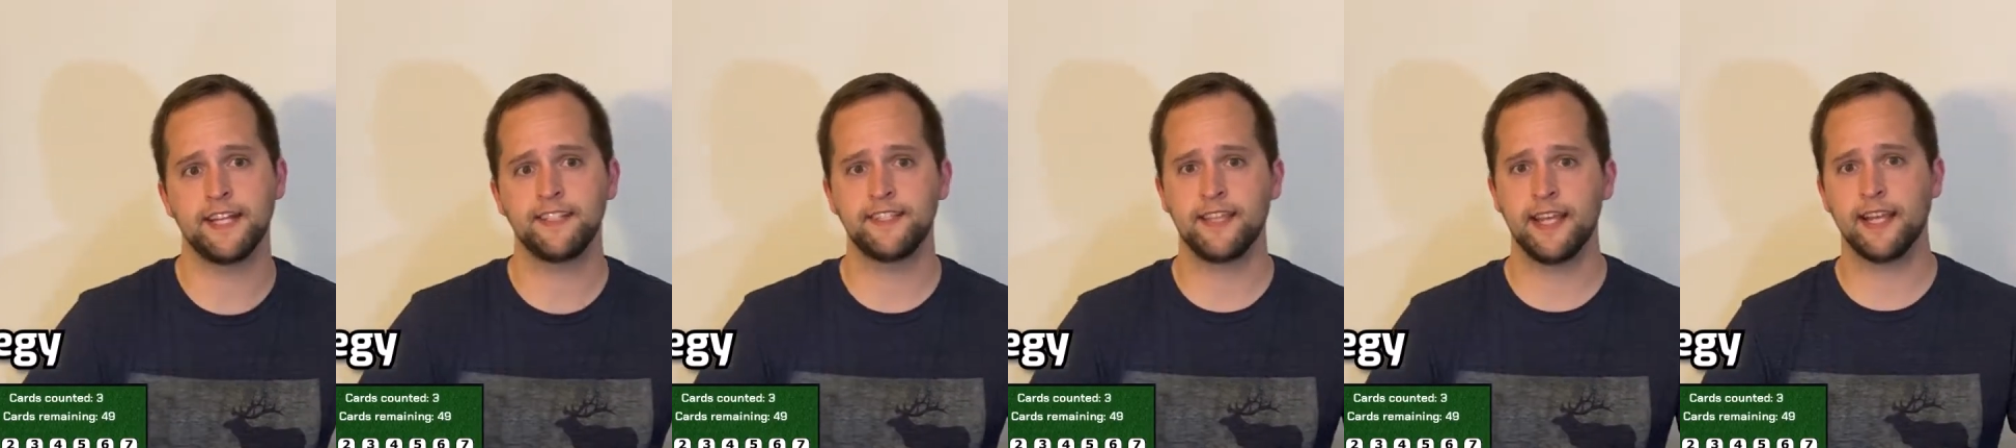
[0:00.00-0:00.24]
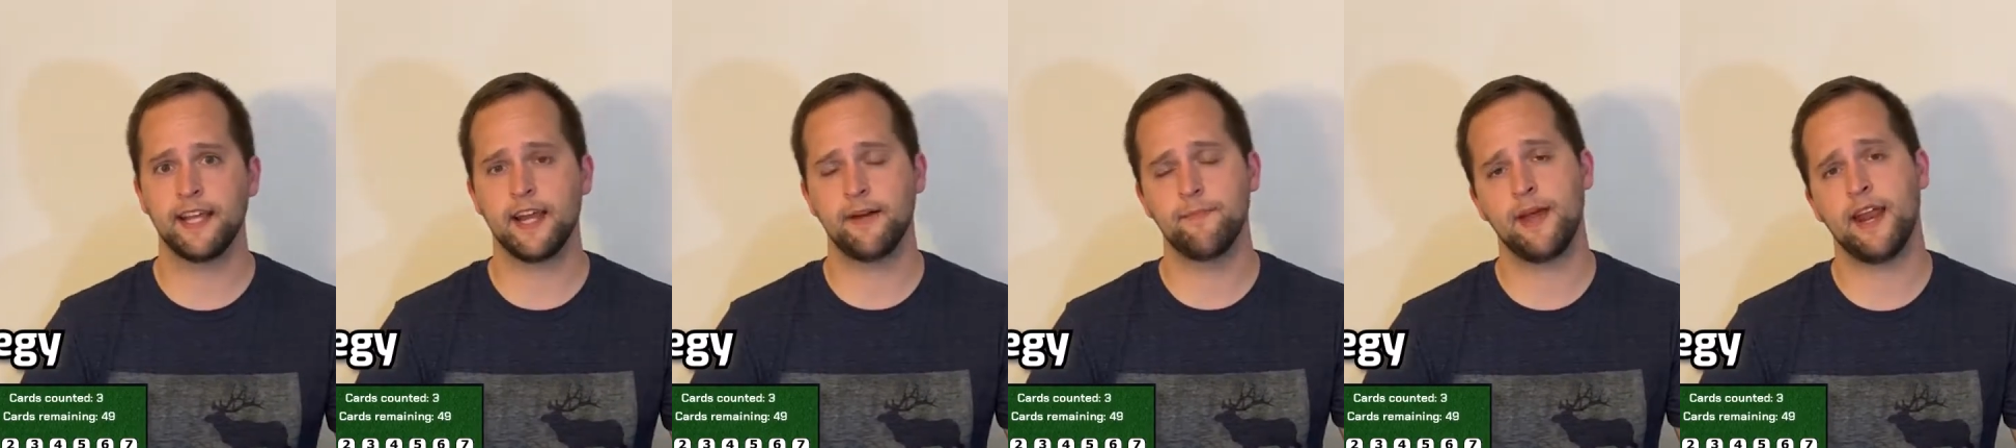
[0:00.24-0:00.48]

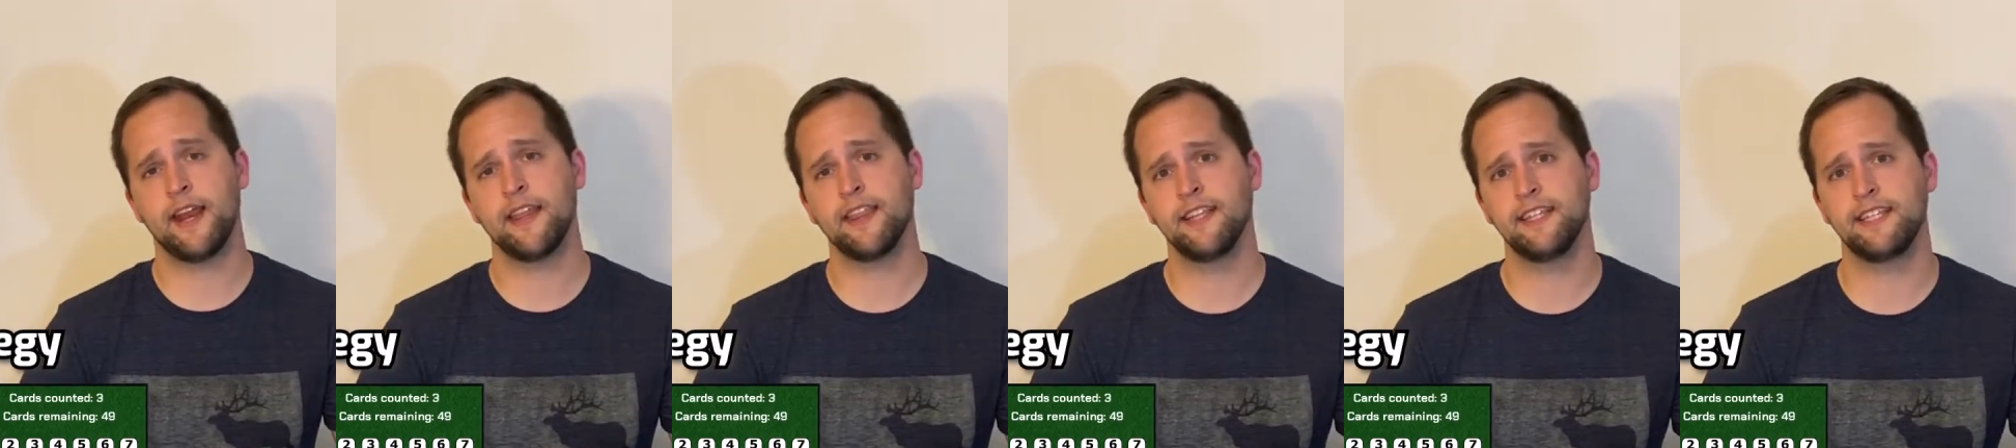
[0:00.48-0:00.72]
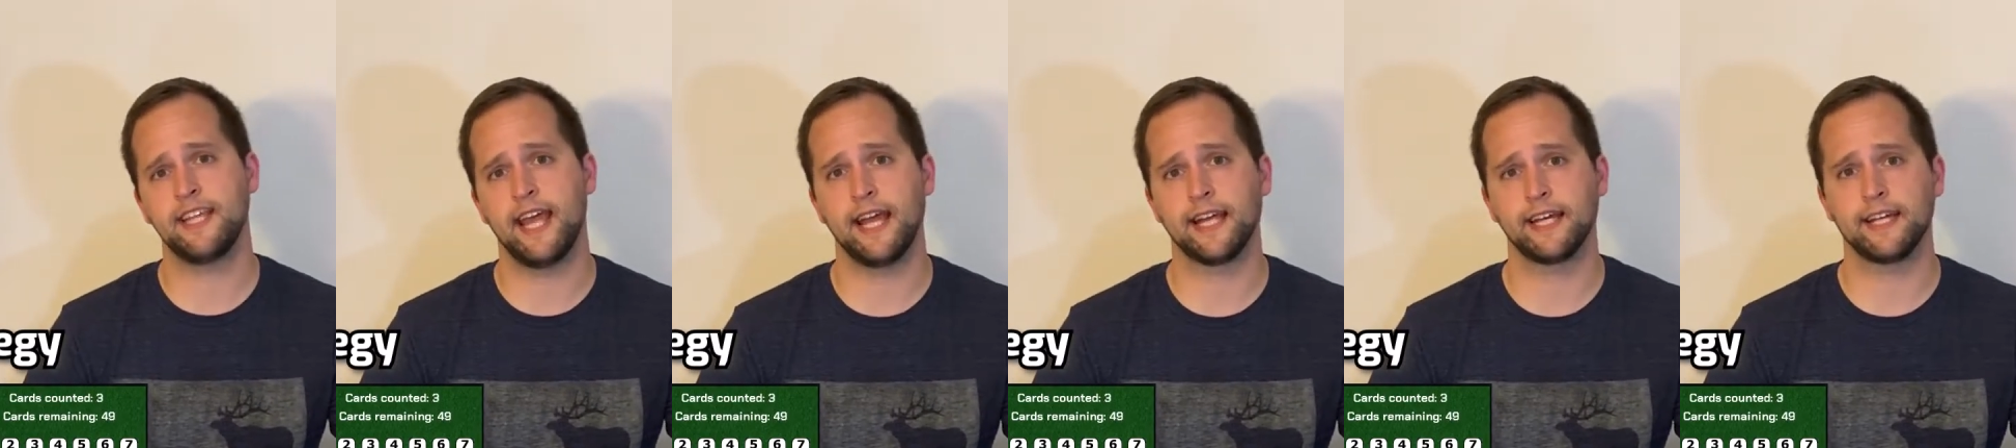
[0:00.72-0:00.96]
as they come out
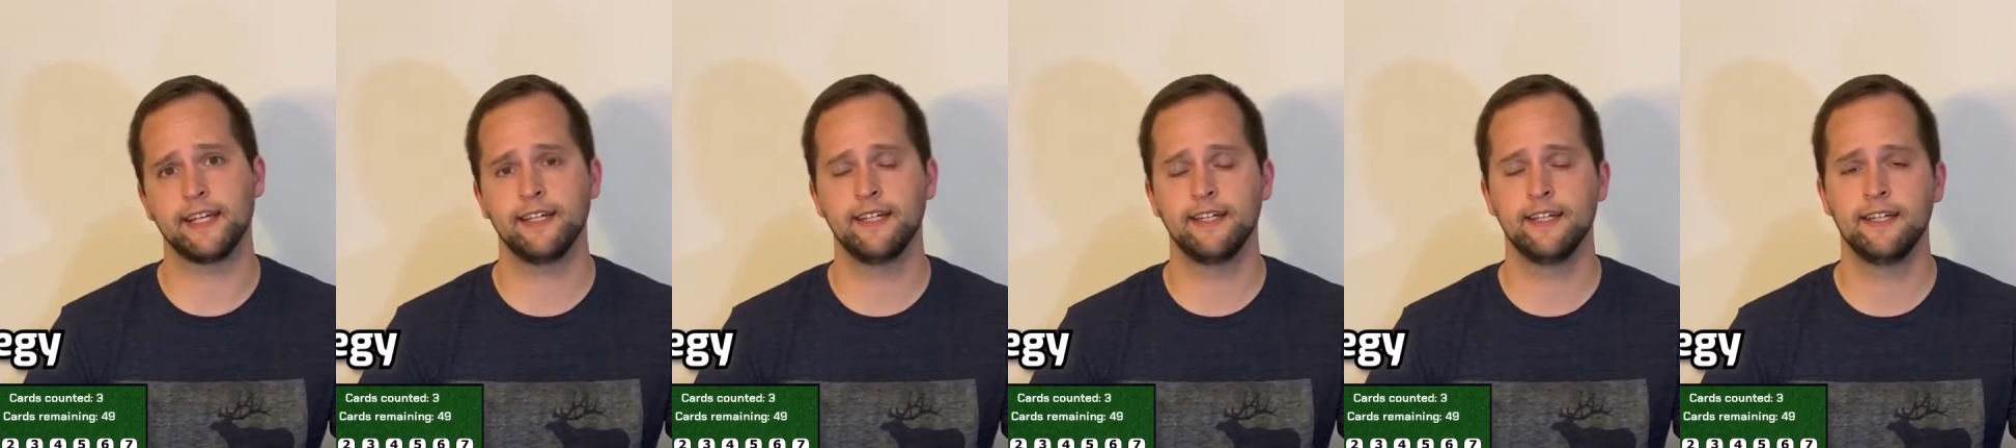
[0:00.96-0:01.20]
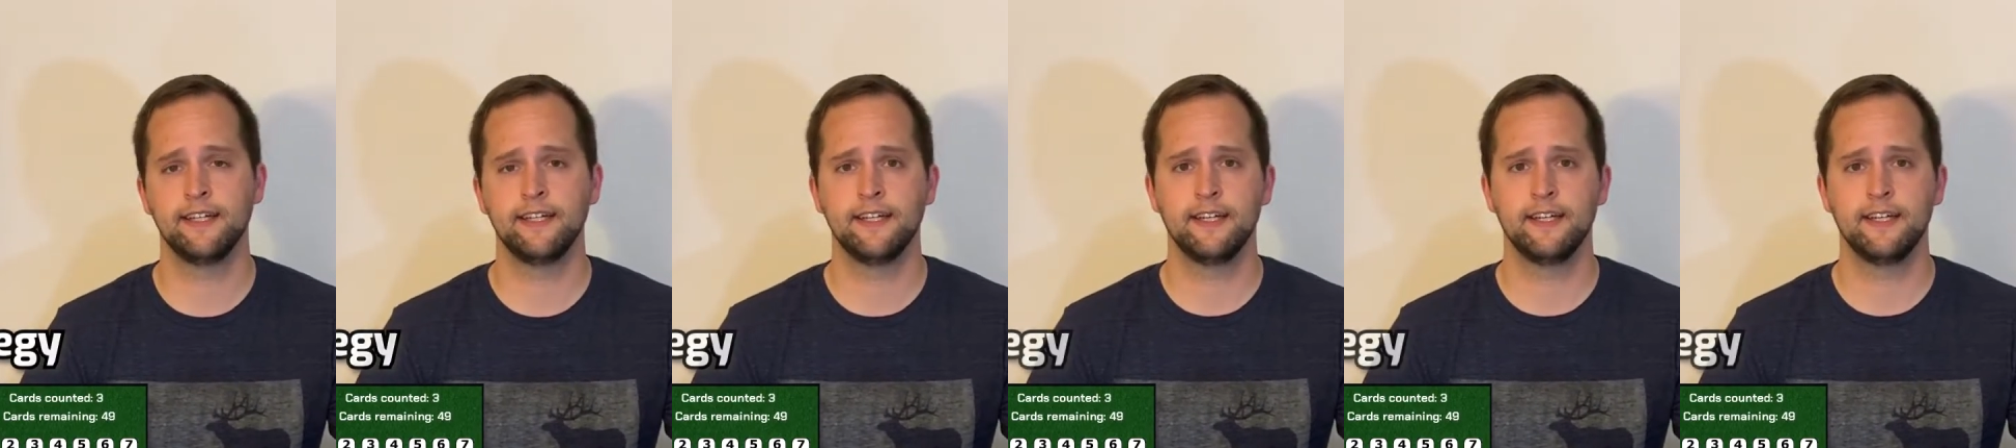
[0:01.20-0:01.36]
of the deck.